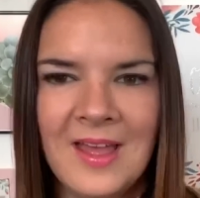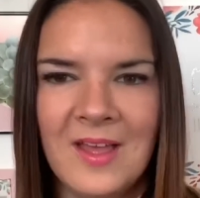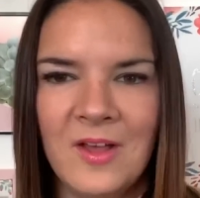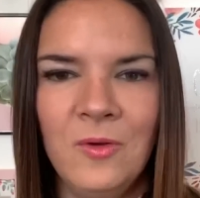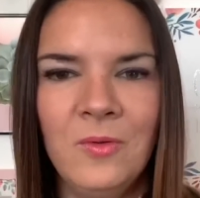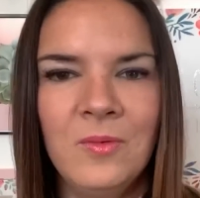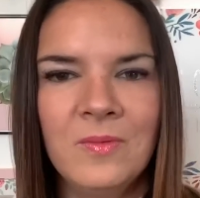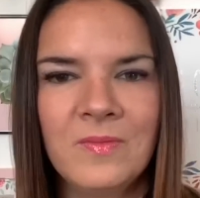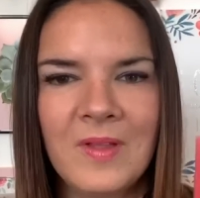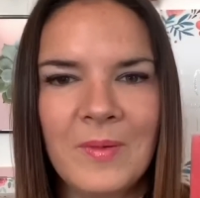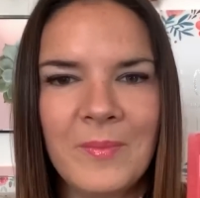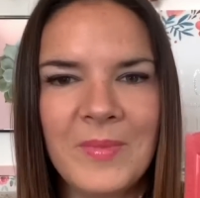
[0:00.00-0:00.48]

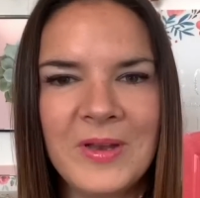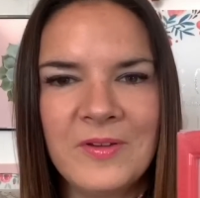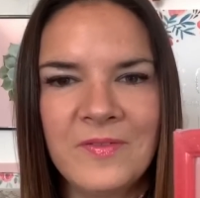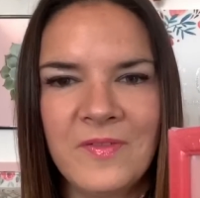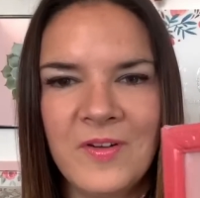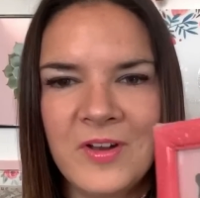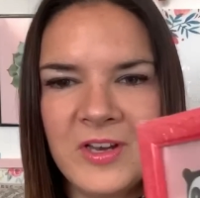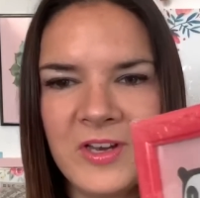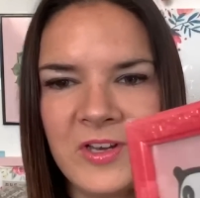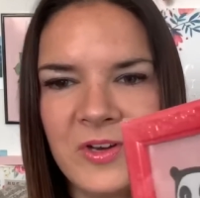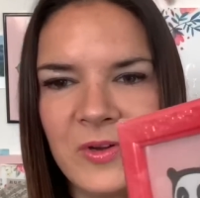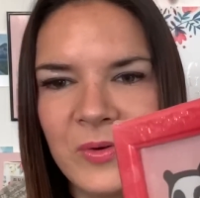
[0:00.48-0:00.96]
Oh, I made a
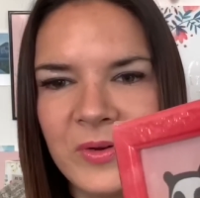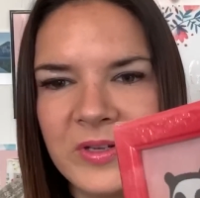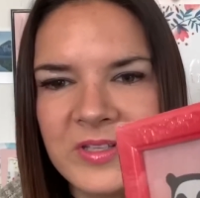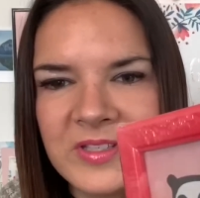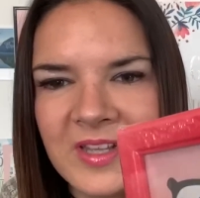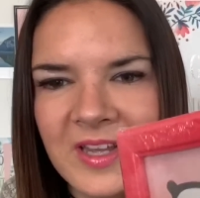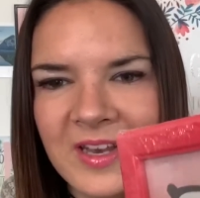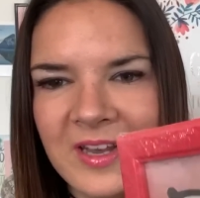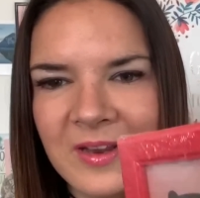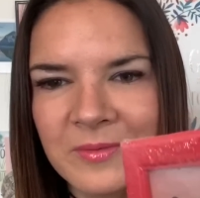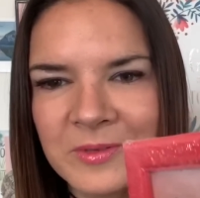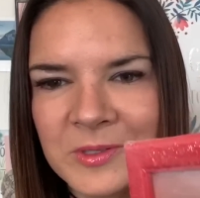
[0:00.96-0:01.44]
funny noise.
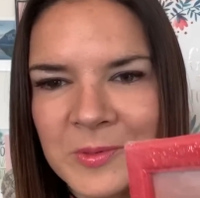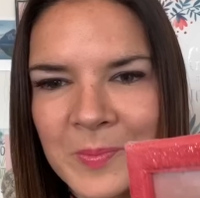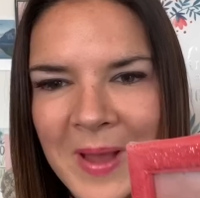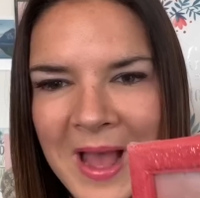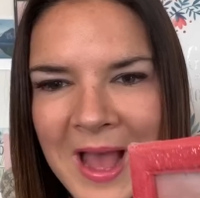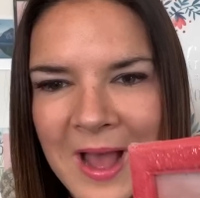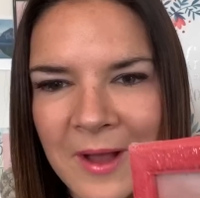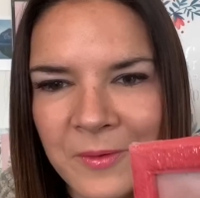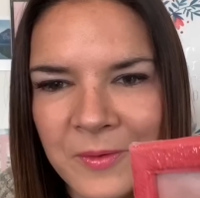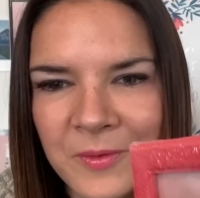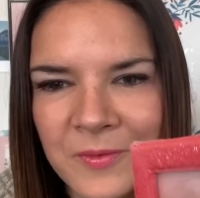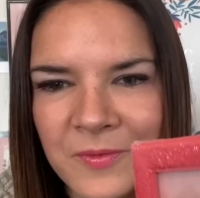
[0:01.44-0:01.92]
And it was
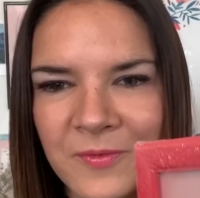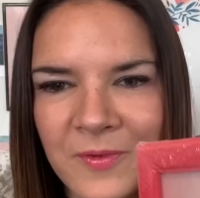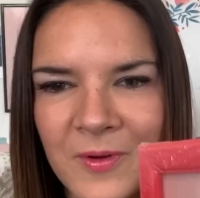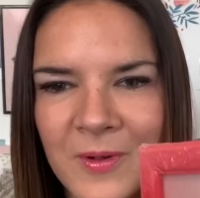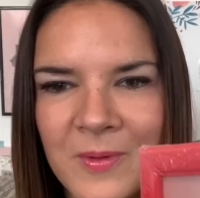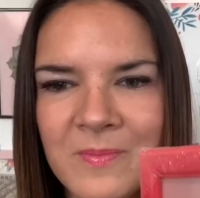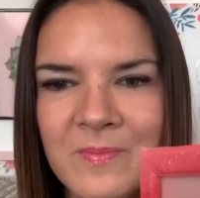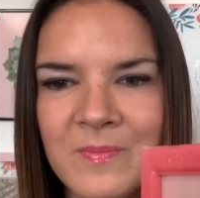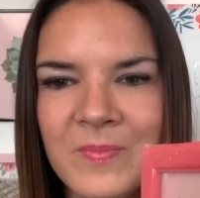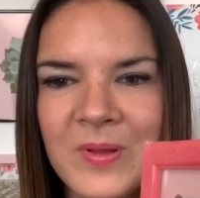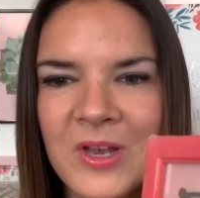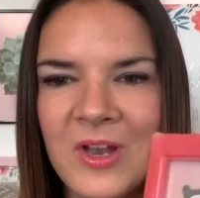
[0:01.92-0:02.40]
£1
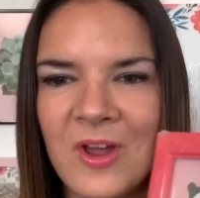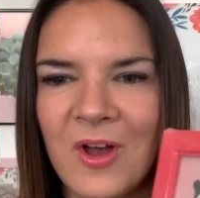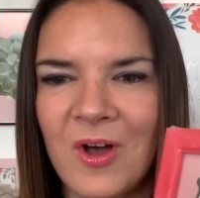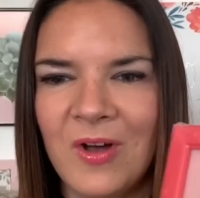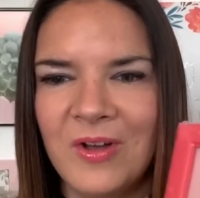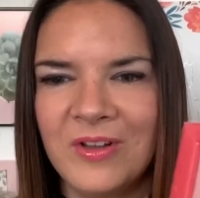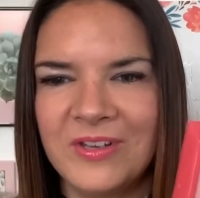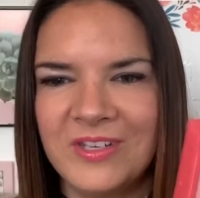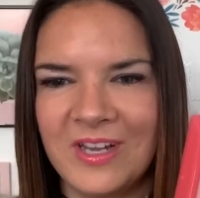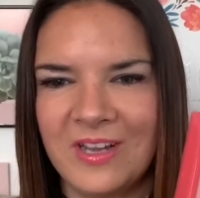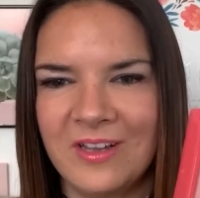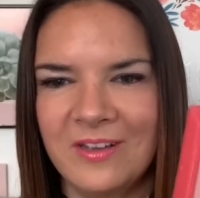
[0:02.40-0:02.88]
from
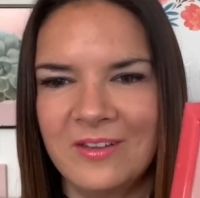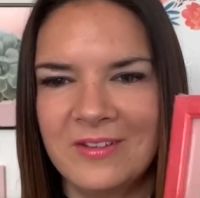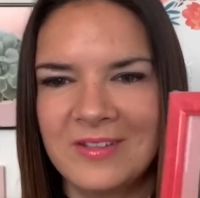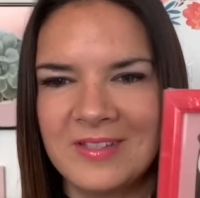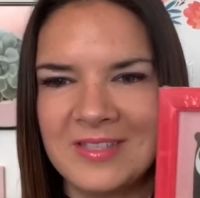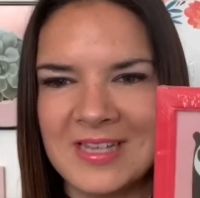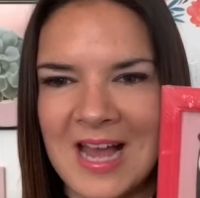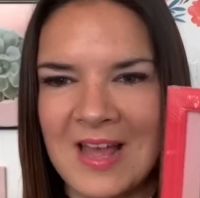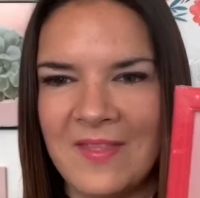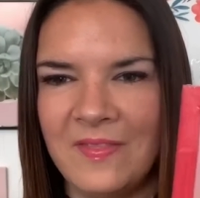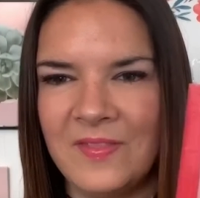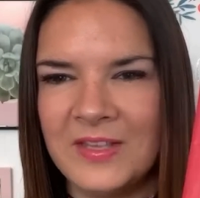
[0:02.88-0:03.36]

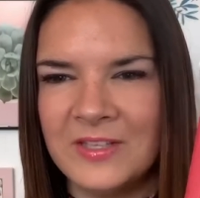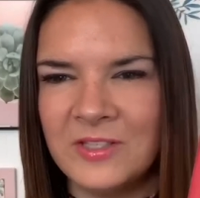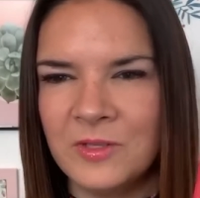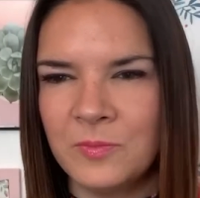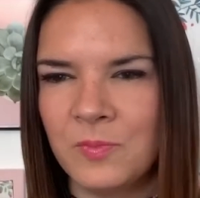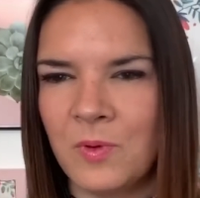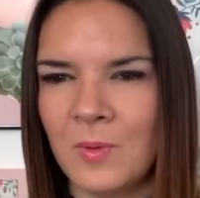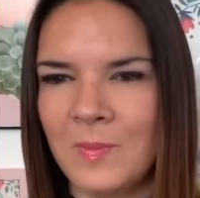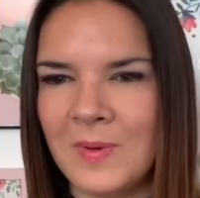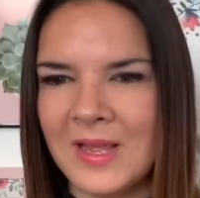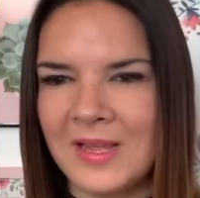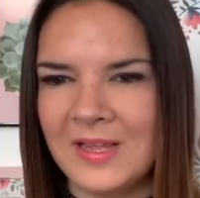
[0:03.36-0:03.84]
Bernardo's. And this will
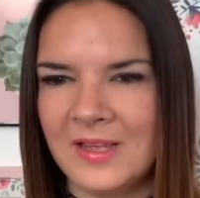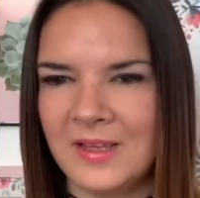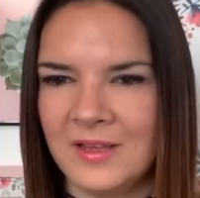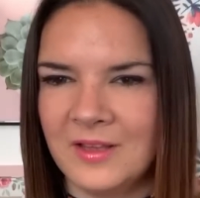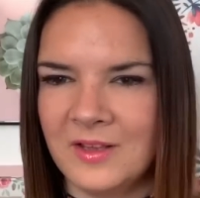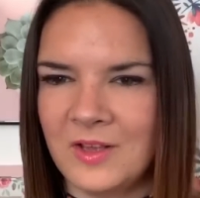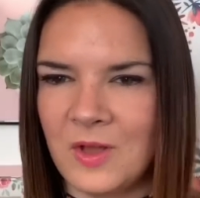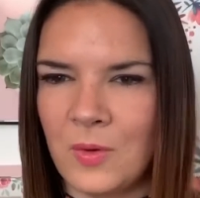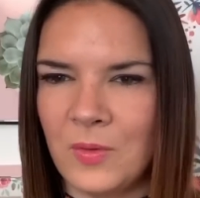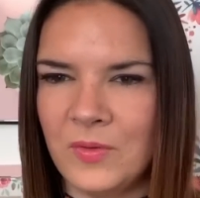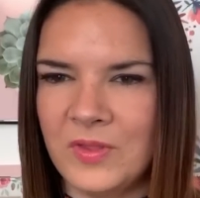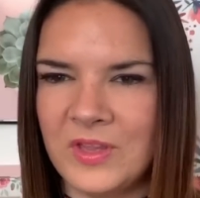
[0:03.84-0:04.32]
probably
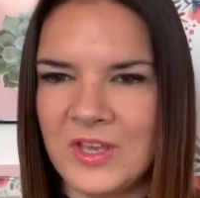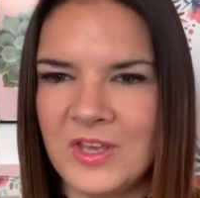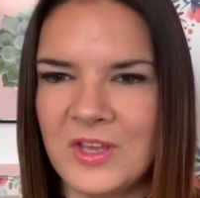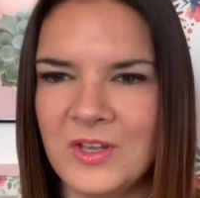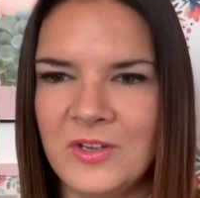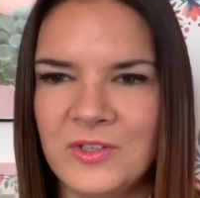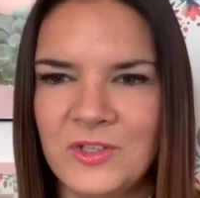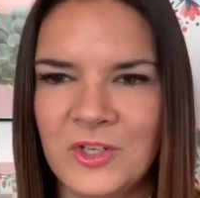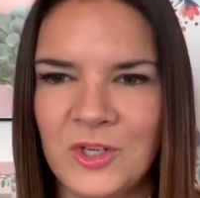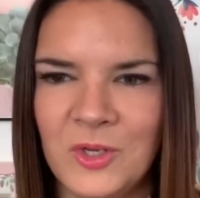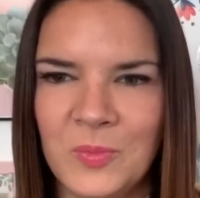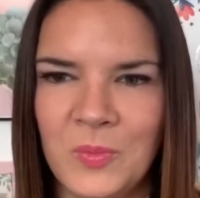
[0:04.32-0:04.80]
go on the
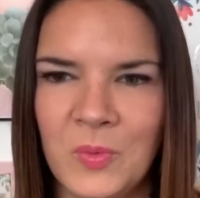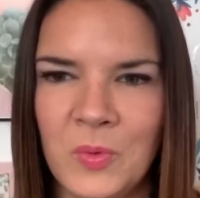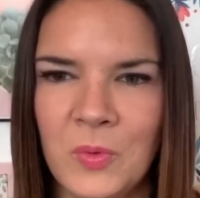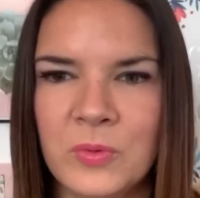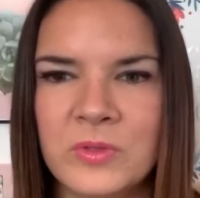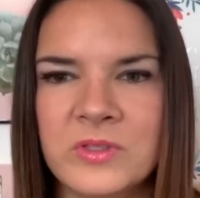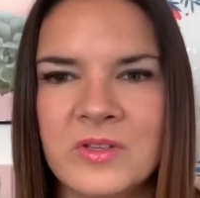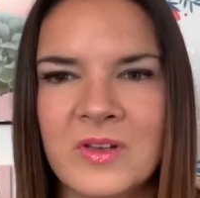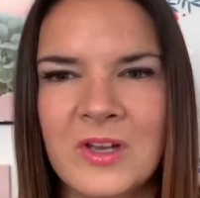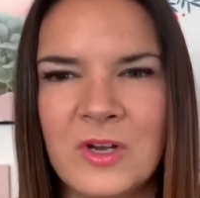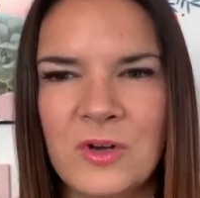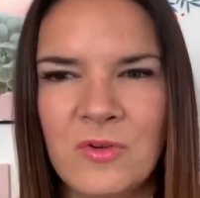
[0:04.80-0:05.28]
YouTube
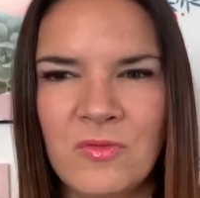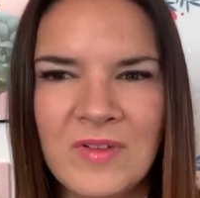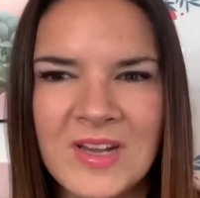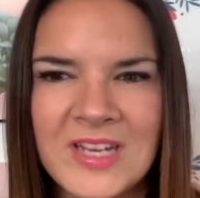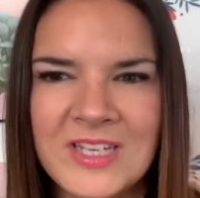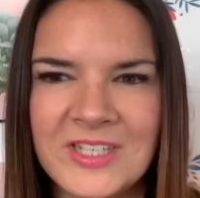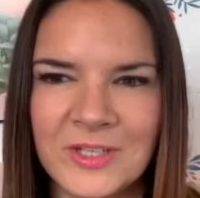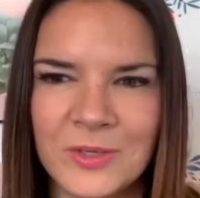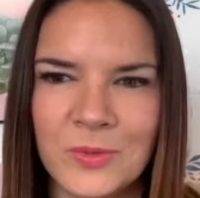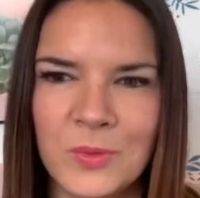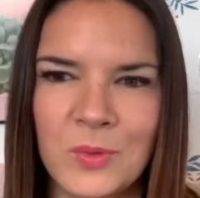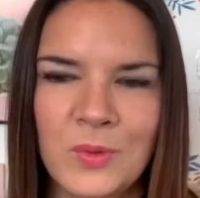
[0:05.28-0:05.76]
wall. So I'm going
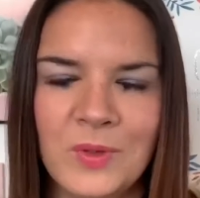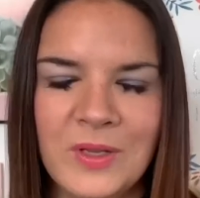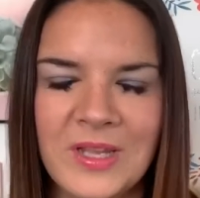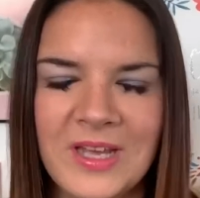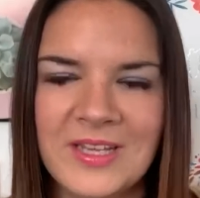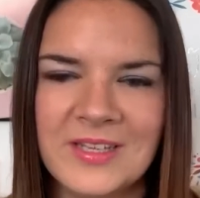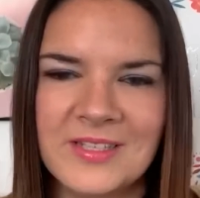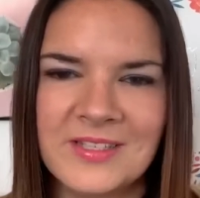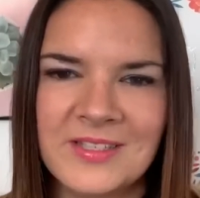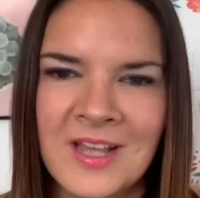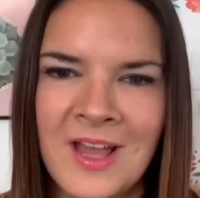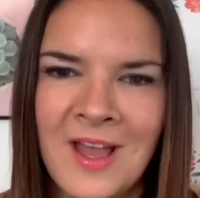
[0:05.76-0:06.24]
to redo all
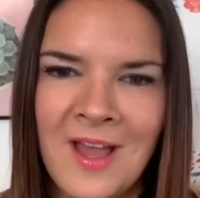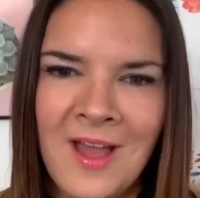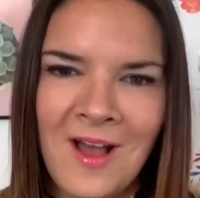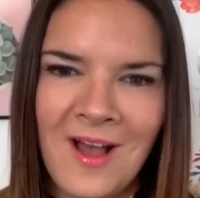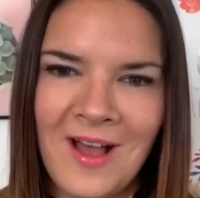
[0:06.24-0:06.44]
this.